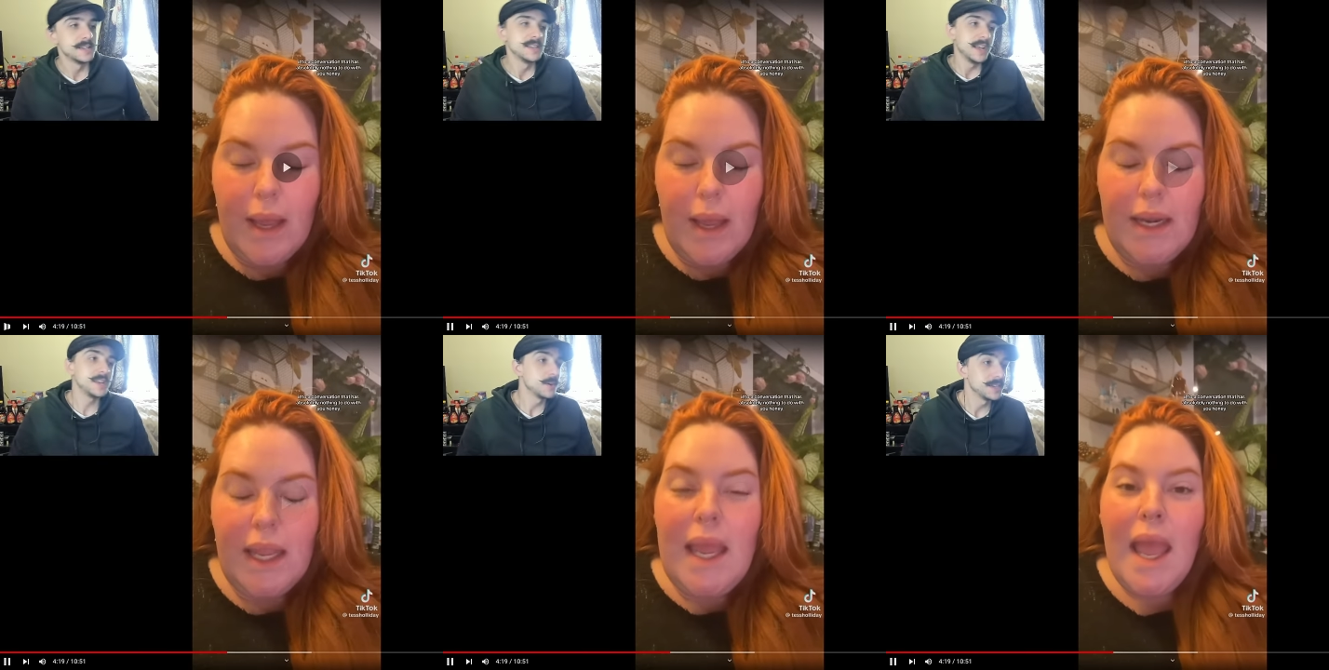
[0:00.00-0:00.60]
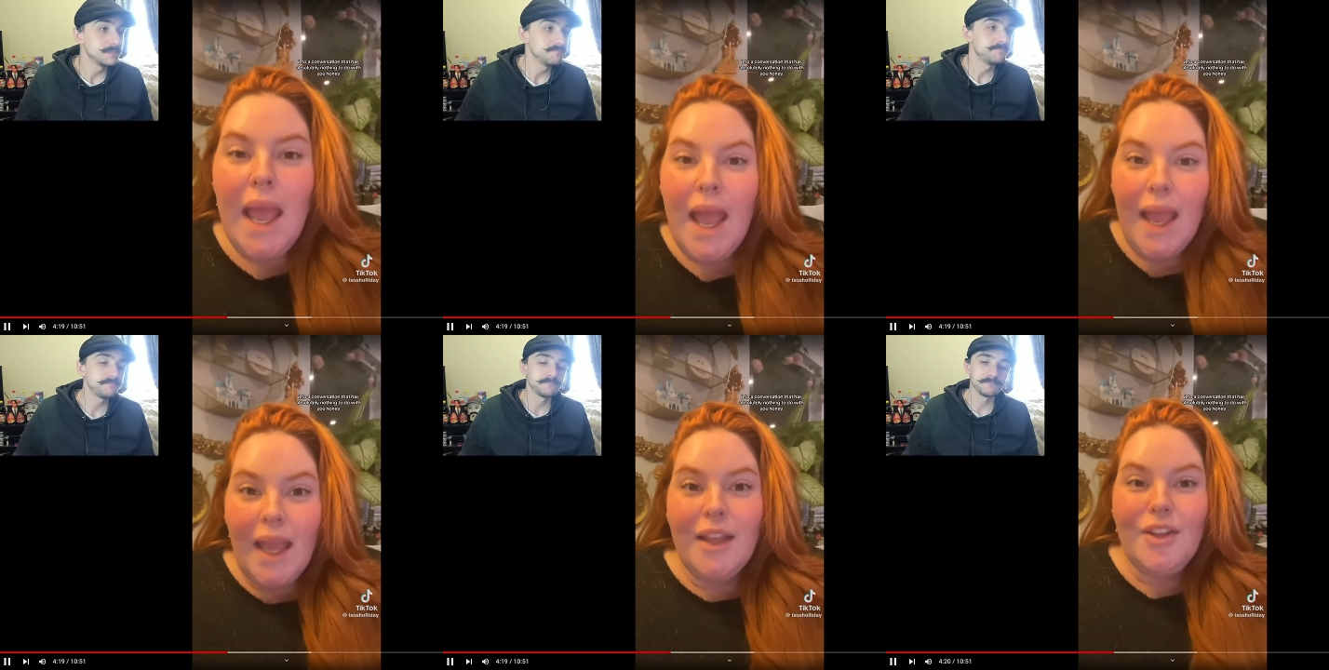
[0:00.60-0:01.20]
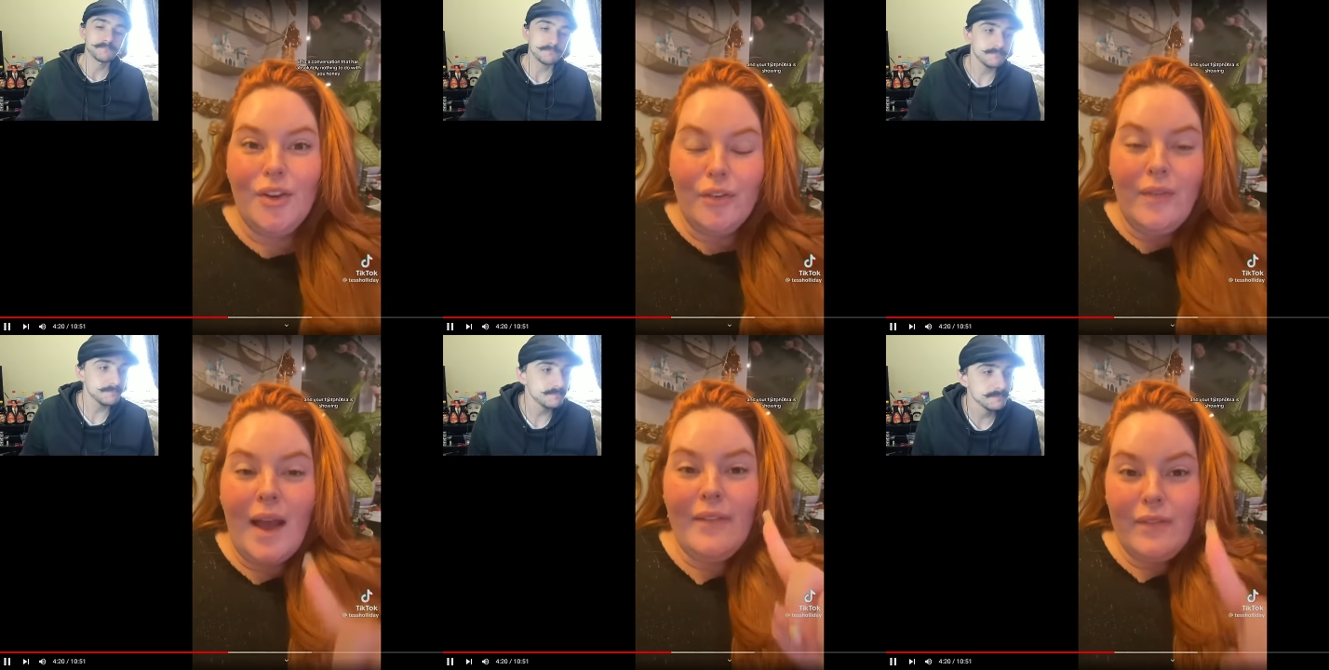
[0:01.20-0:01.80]
Speaker 1: Anyway. And your
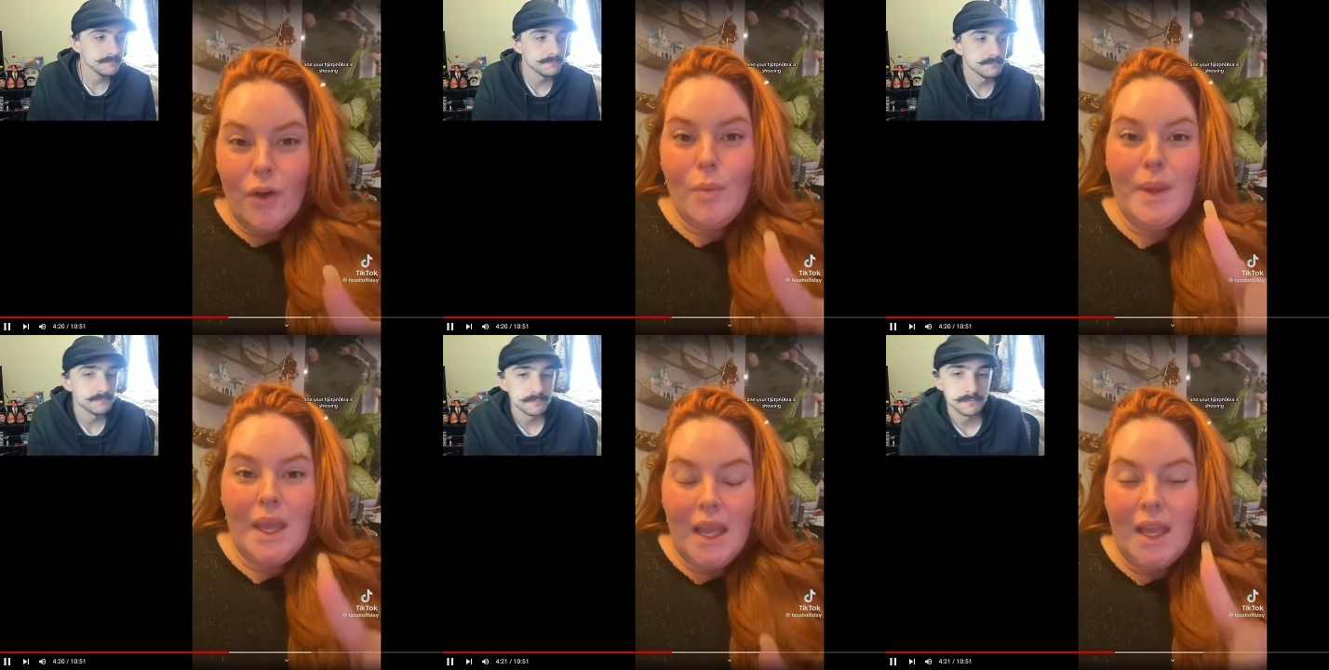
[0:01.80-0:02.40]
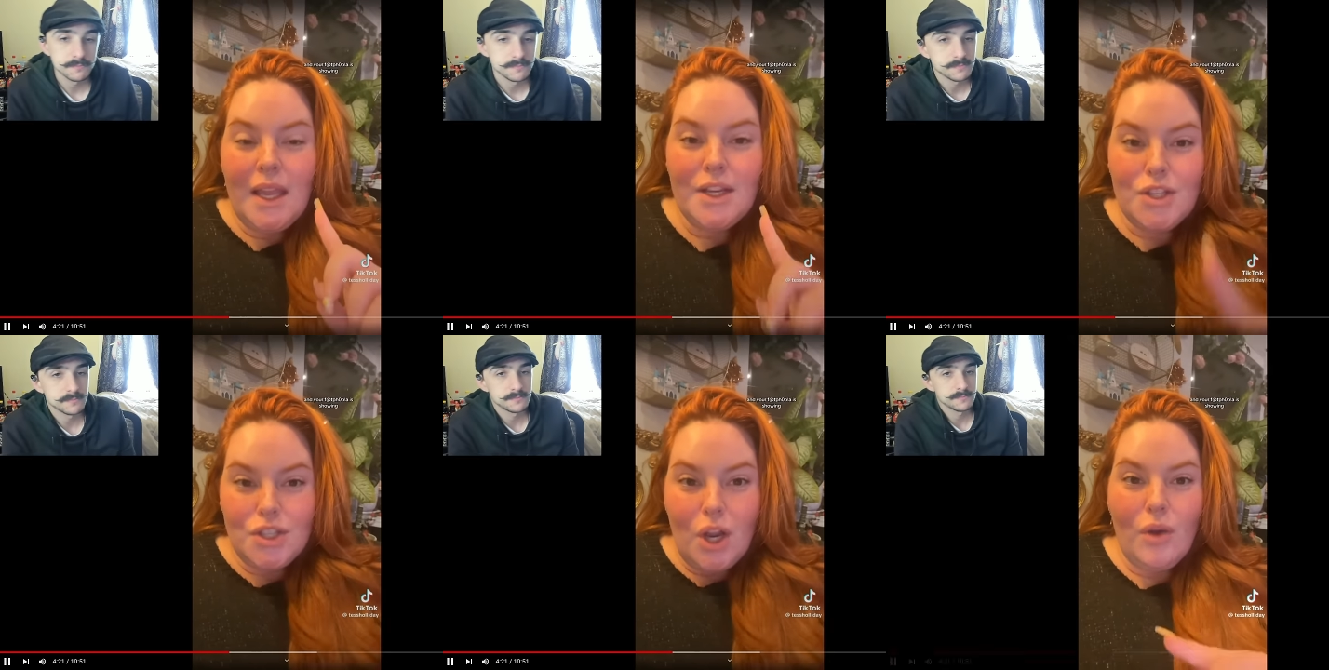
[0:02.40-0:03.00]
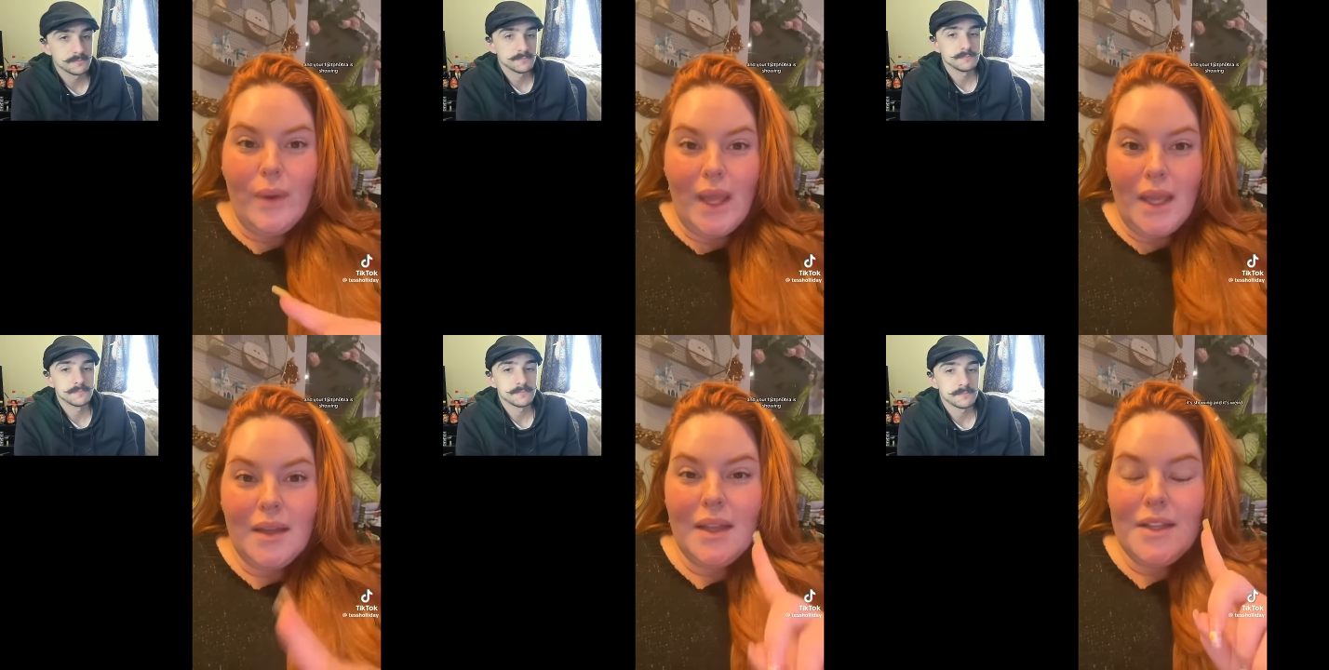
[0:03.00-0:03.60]
fat phobia is
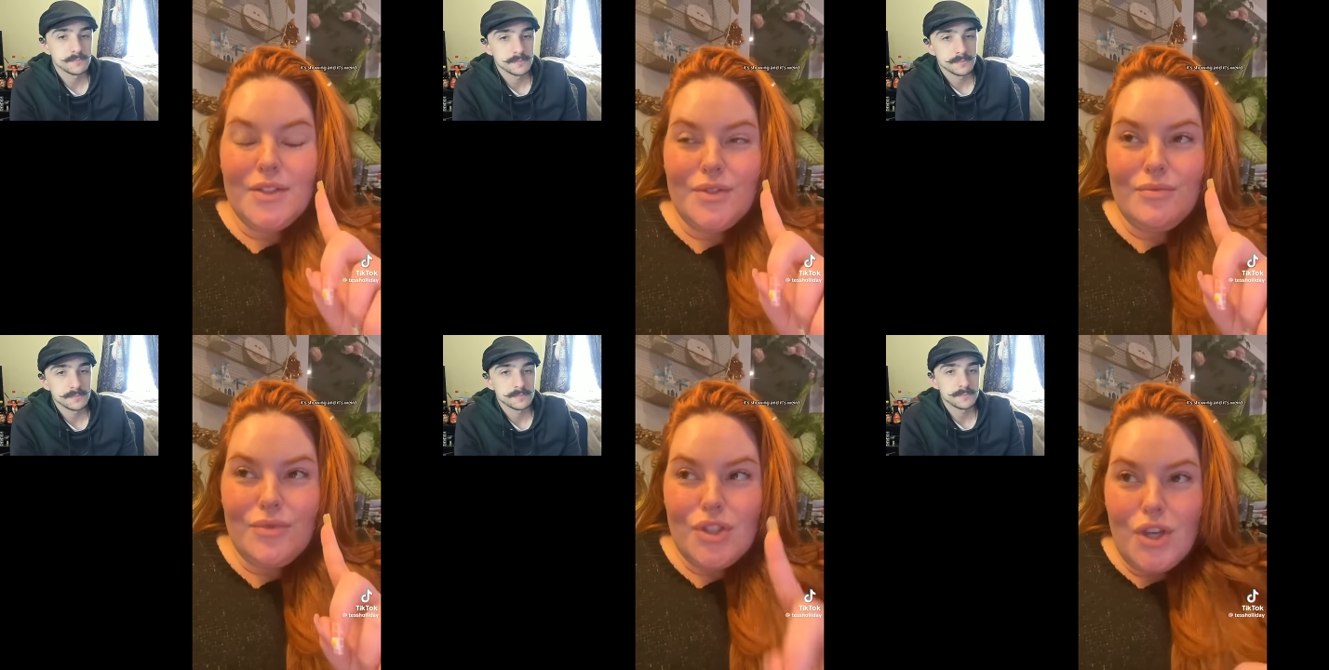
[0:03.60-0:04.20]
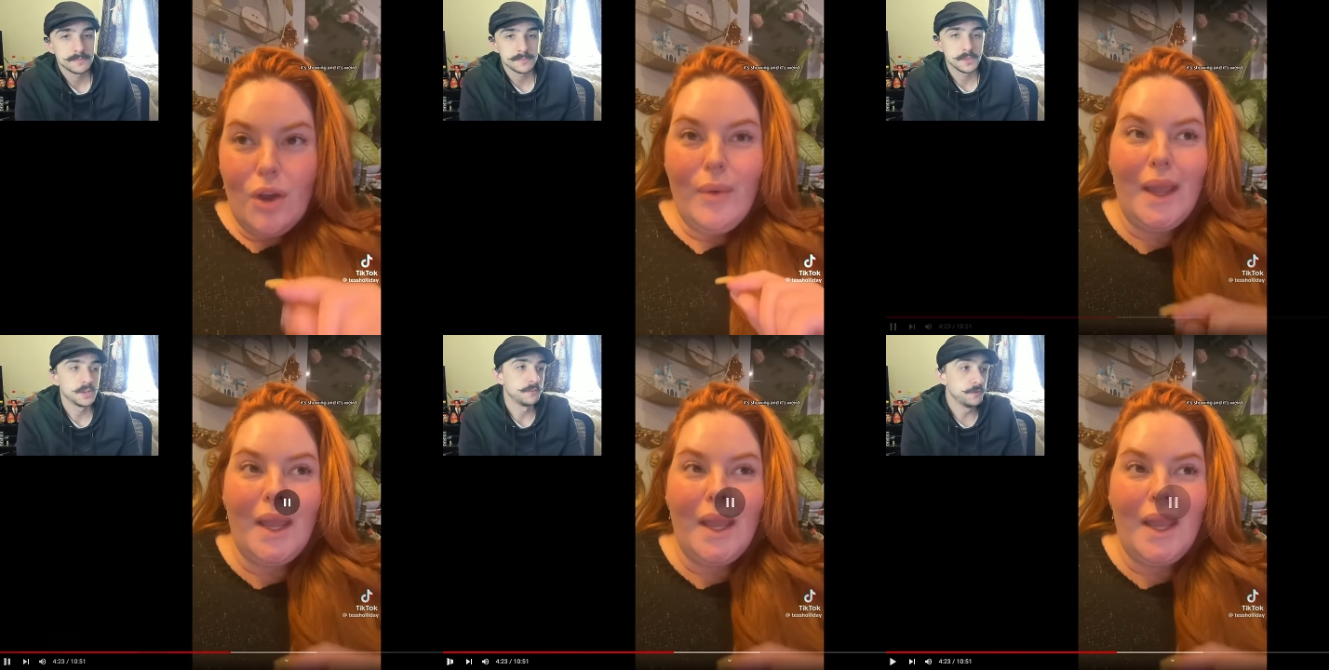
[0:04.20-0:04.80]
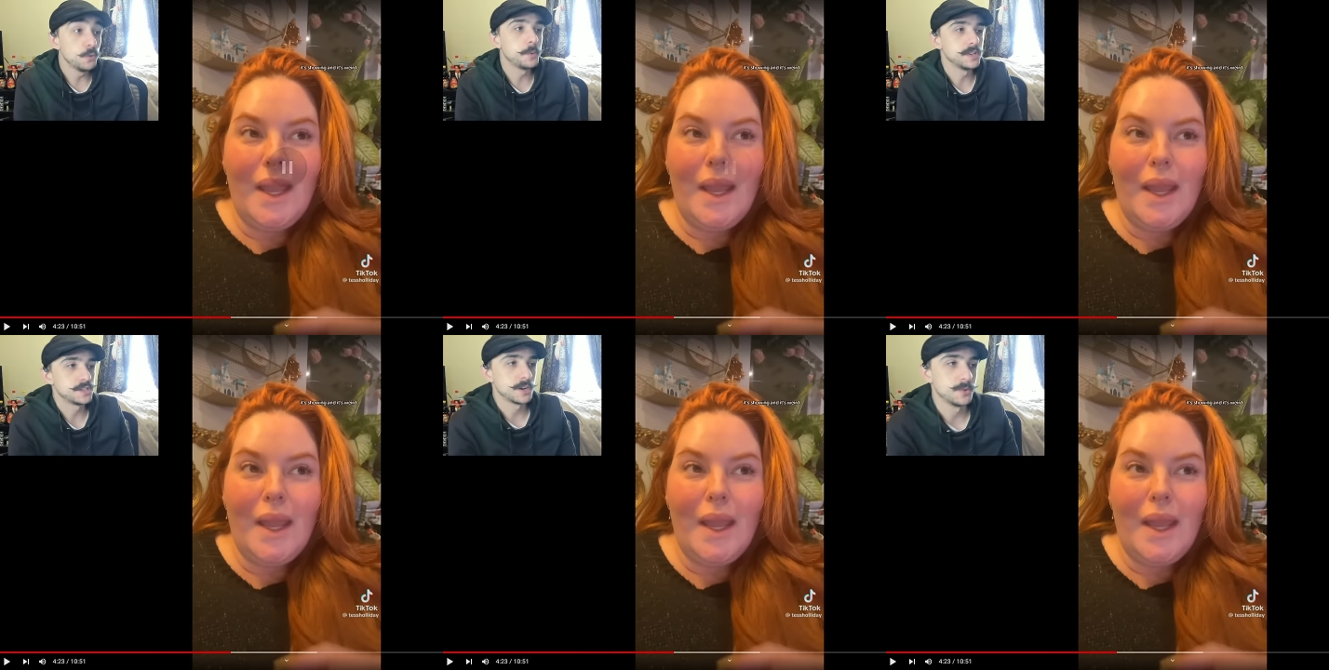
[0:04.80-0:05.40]
showing. It's showing. Your
Speaker 2: fupa is
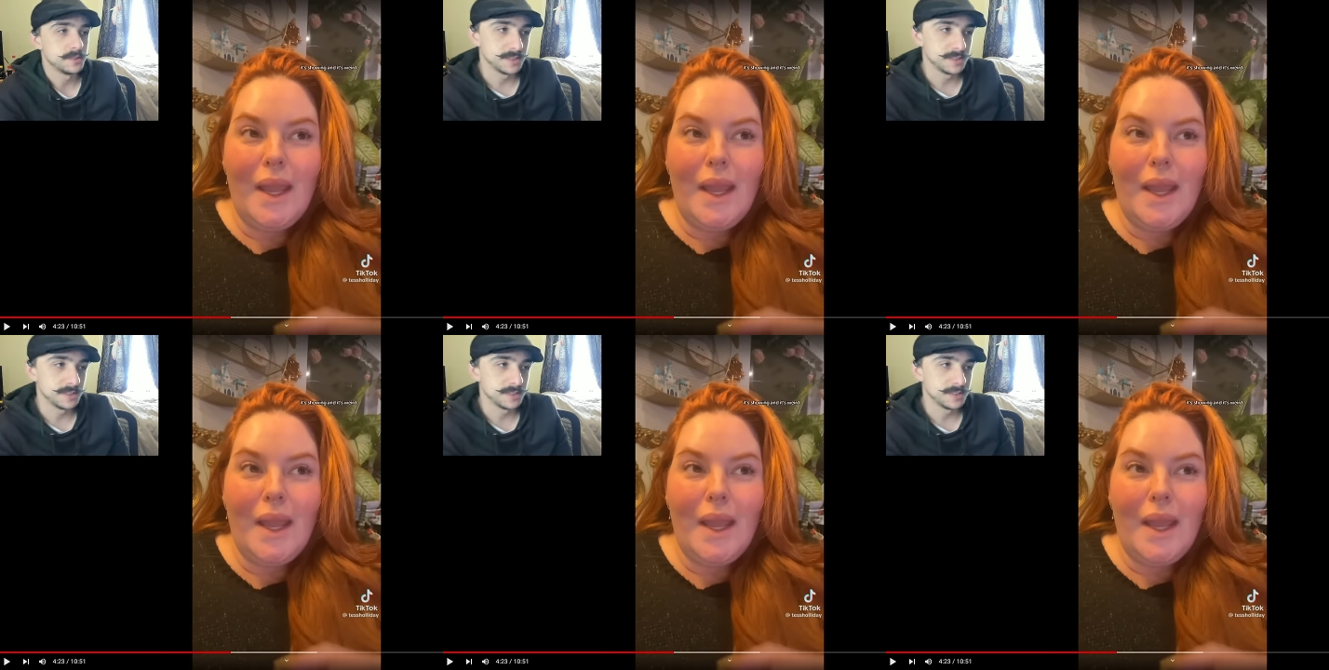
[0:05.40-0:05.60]
showing.